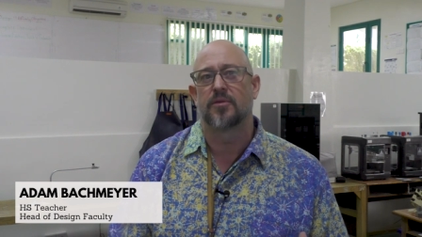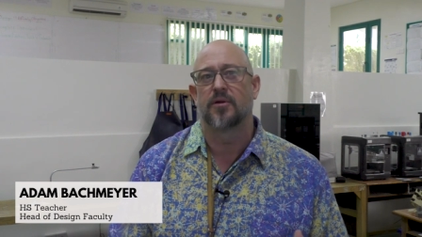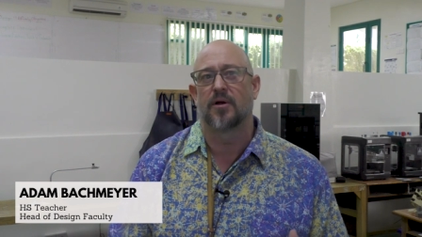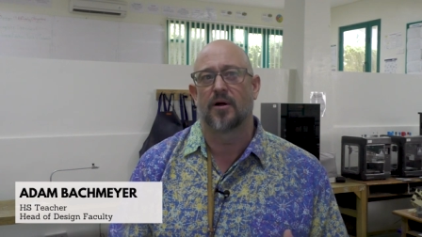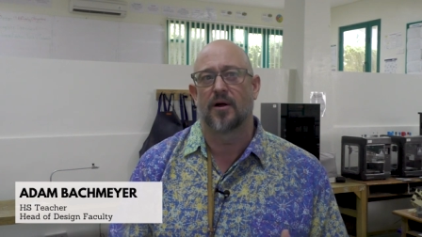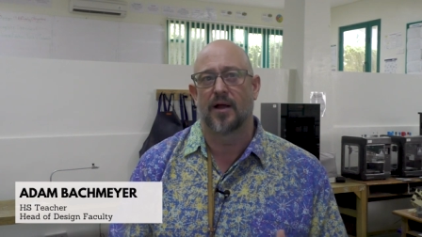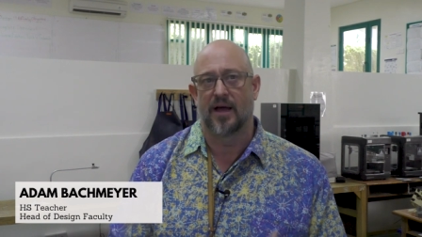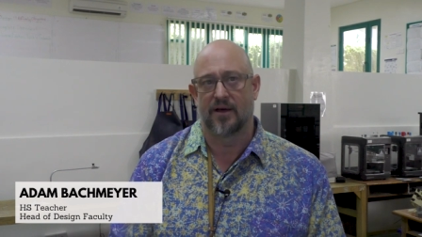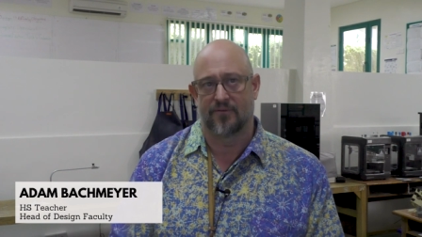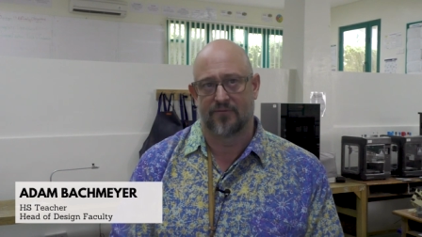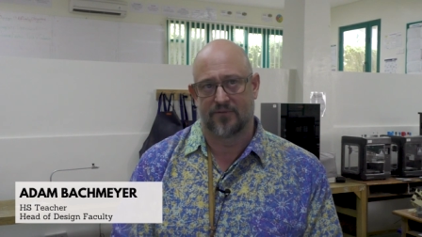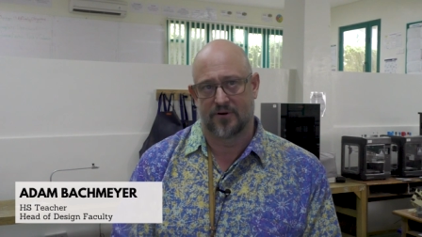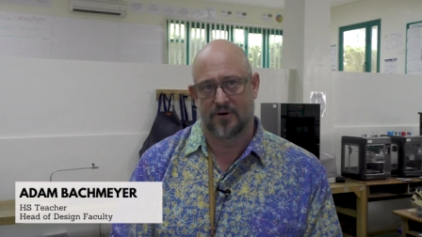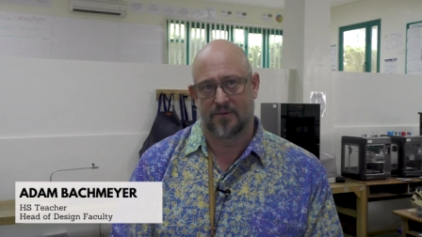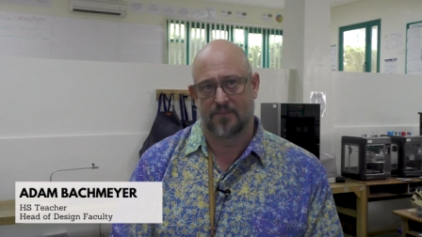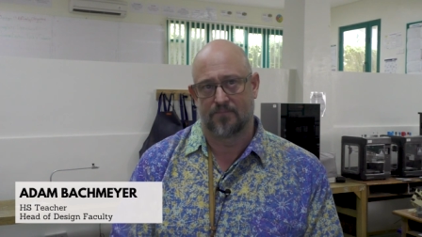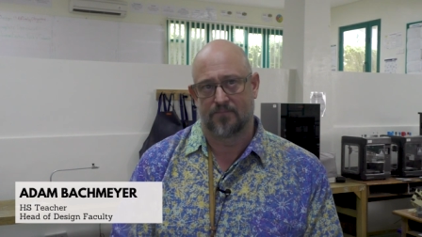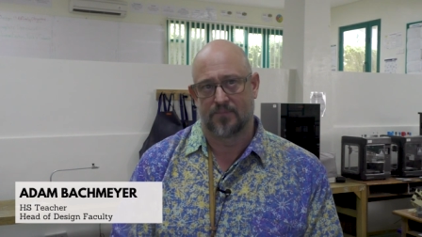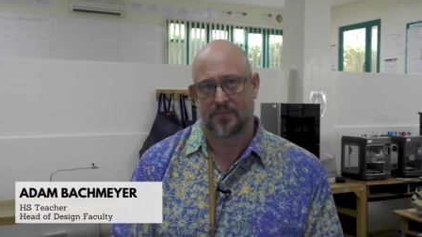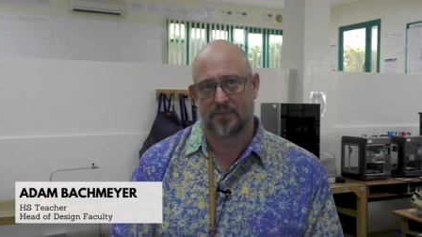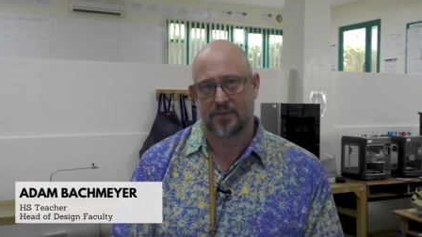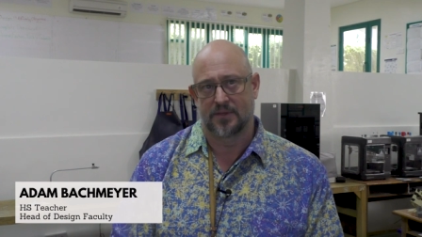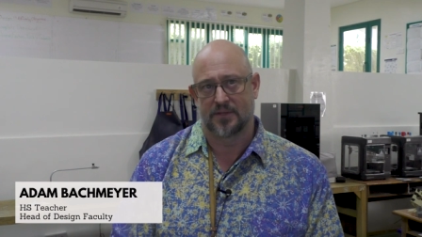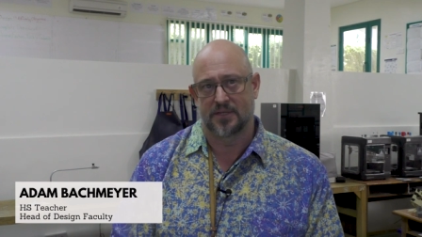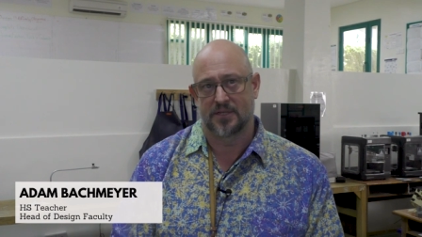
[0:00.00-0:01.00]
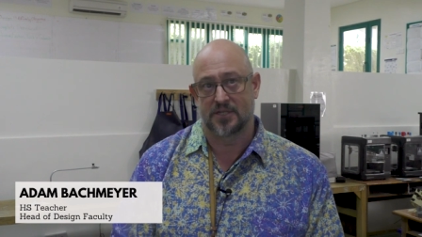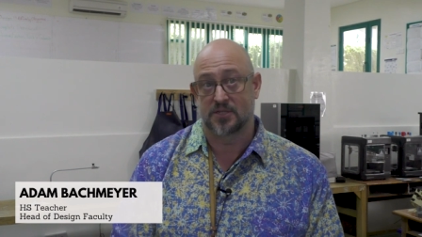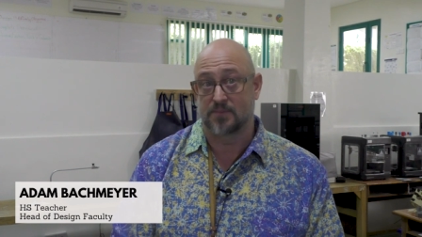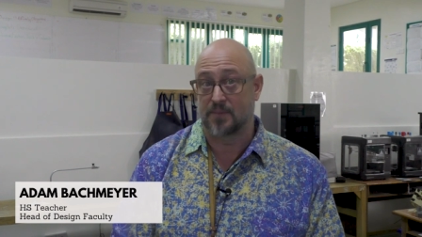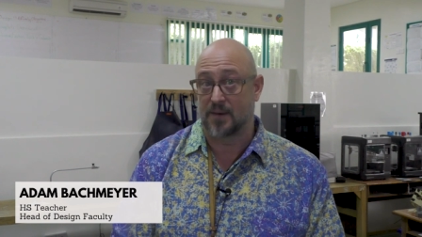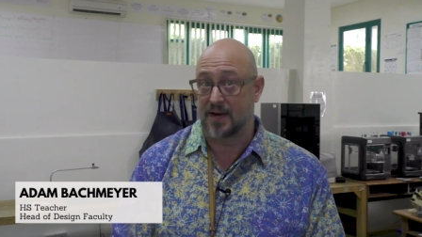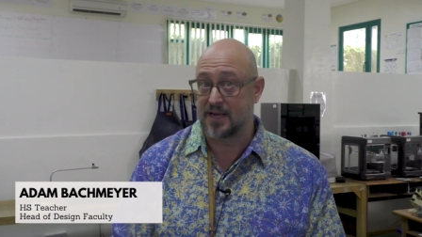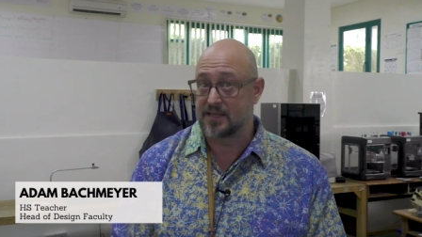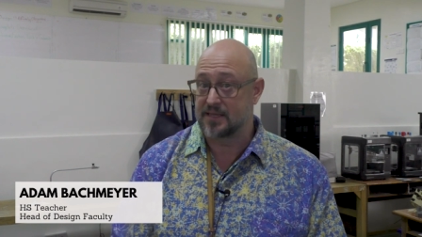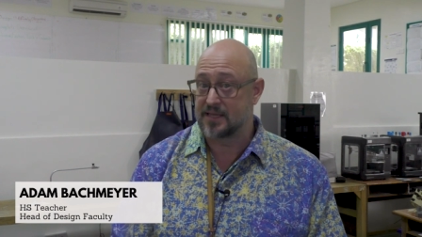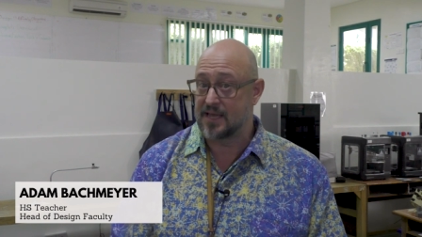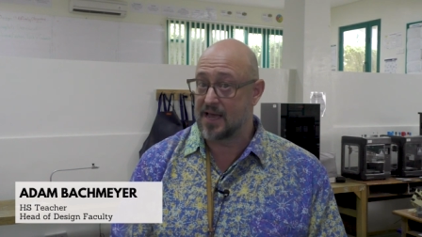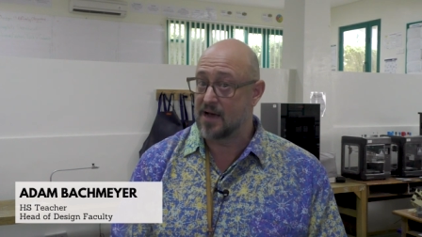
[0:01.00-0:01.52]
your effort,
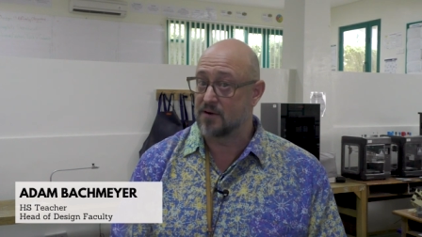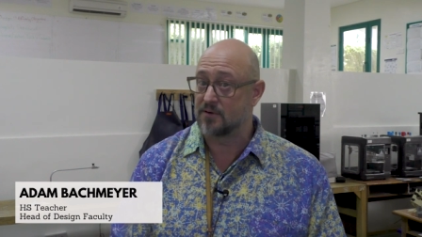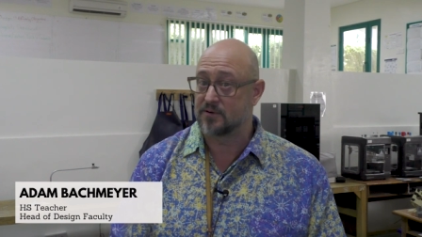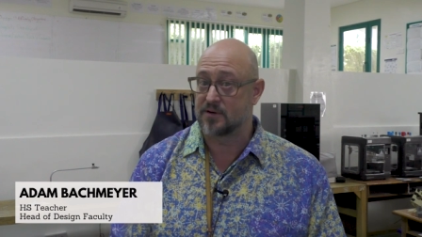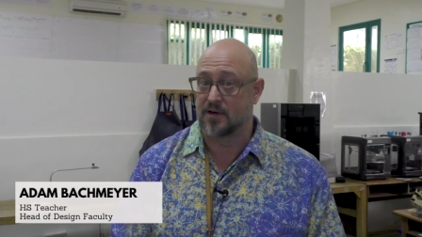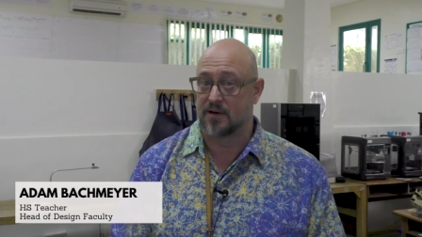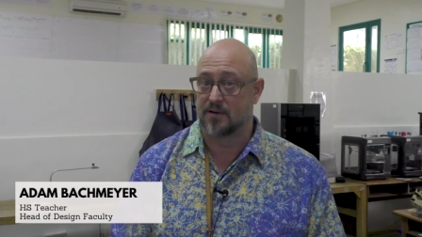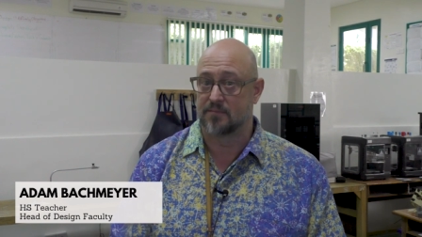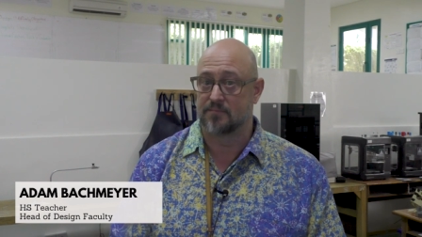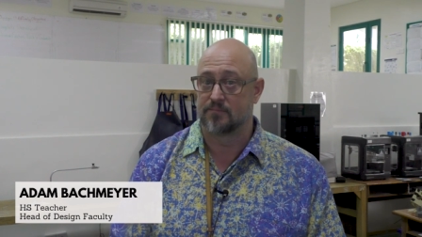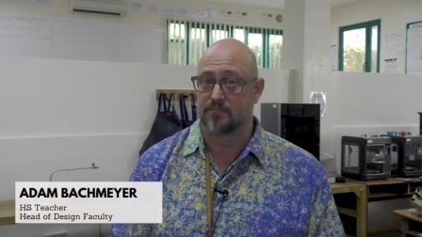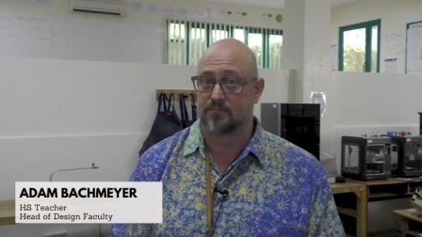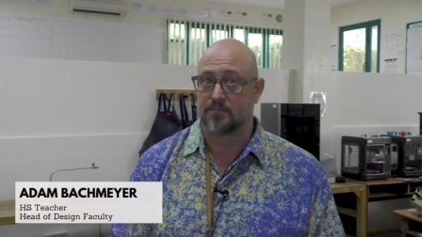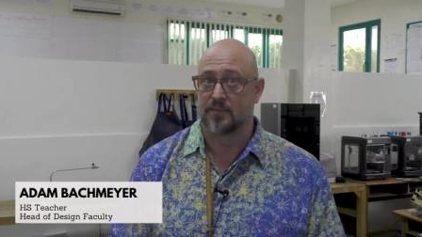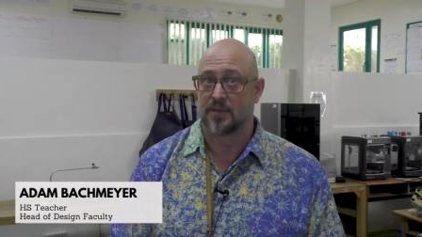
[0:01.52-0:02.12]
despite the outcome.